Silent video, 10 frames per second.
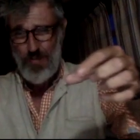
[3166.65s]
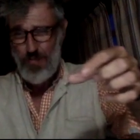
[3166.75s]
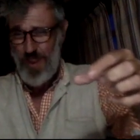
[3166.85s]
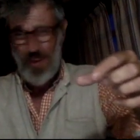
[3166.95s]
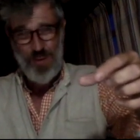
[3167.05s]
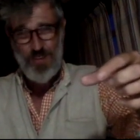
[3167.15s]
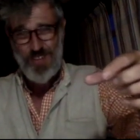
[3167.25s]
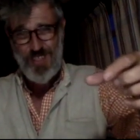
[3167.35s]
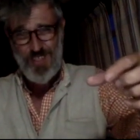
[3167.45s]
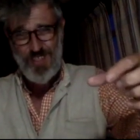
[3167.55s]
I couldn't
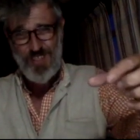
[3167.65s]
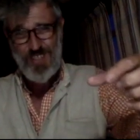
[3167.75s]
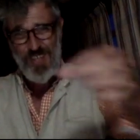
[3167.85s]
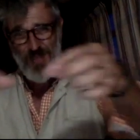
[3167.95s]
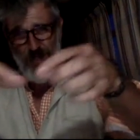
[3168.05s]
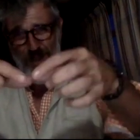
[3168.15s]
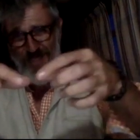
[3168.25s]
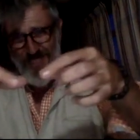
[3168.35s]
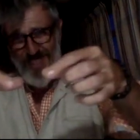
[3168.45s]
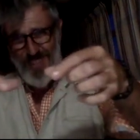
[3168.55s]
see the sun, but I could
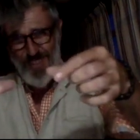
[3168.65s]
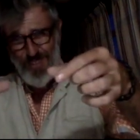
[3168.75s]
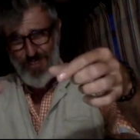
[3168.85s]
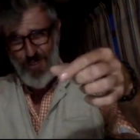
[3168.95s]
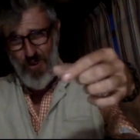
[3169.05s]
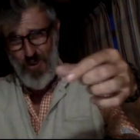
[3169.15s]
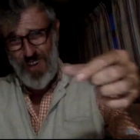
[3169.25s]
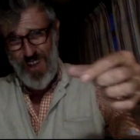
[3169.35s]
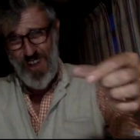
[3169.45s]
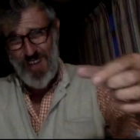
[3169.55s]
see the dawn
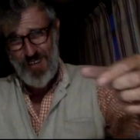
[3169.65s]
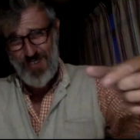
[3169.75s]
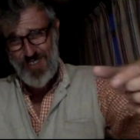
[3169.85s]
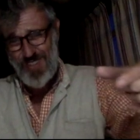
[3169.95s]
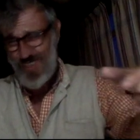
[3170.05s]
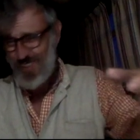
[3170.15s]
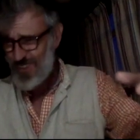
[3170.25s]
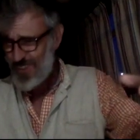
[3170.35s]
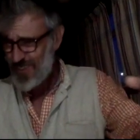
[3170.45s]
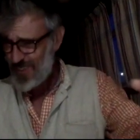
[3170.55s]
light of the sun
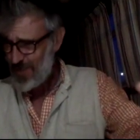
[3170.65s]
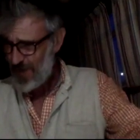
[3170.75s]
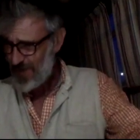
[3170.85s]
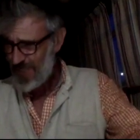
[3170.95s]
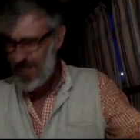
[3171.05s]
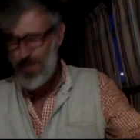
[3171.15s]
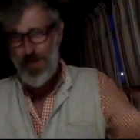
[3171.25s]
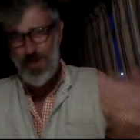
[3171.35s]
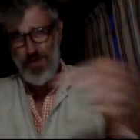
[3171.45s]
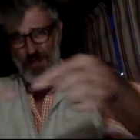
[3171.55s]
just about to come up,
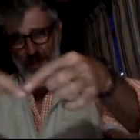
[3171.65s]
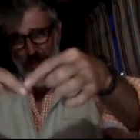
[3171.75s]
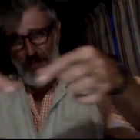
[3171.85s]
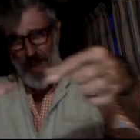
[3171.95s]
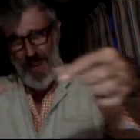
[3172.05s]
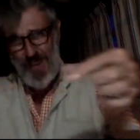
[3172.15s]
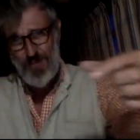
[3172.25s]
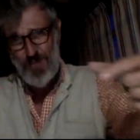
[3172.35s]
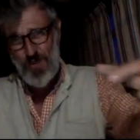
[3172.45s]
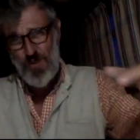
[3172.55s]
and it was like a band
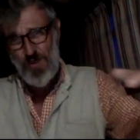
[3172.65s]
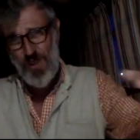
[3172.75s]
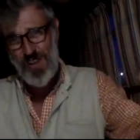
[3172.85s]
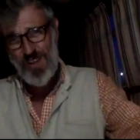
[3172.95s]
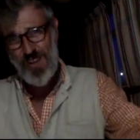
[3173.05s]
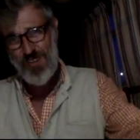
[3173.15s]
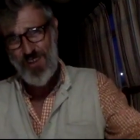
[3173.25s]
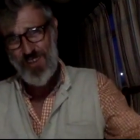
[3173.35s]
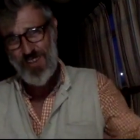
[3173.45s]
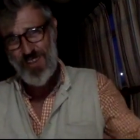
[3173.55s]
of dawn light going
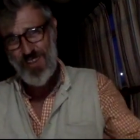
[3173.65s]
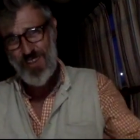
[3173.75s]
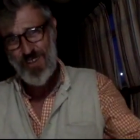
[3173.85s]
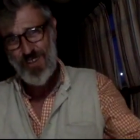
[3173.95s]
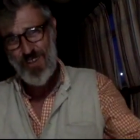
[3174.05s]
around the Earth